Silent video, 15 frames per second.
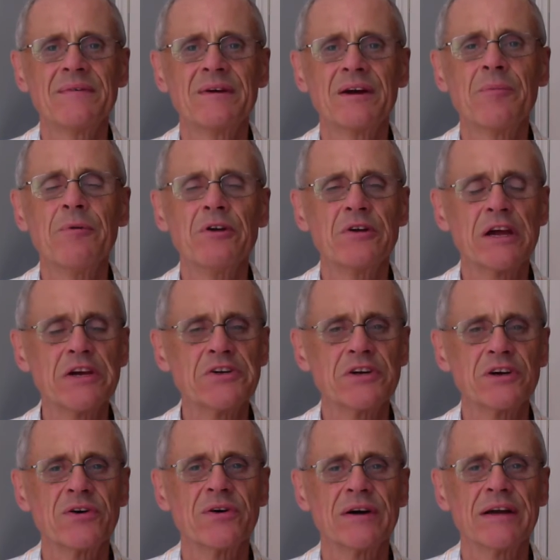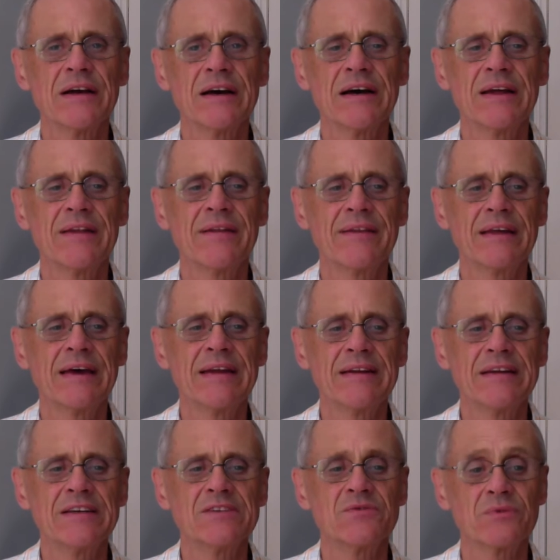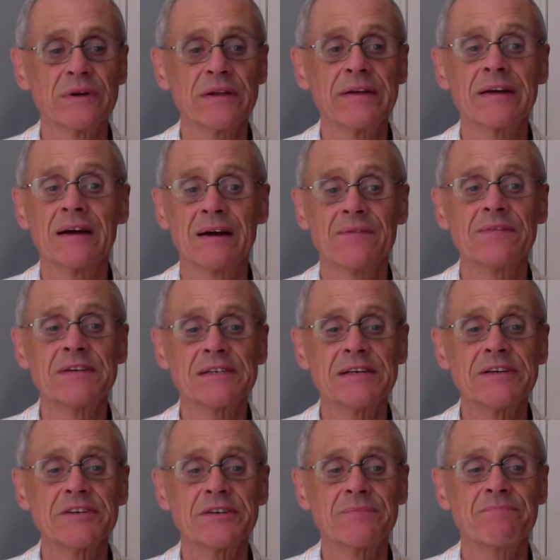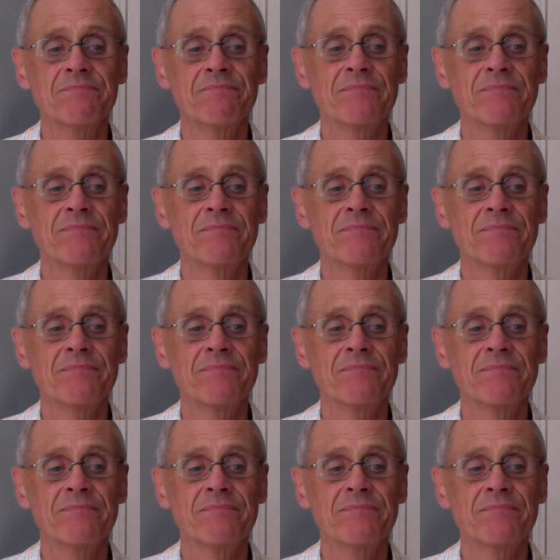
communication going on that is really conversation.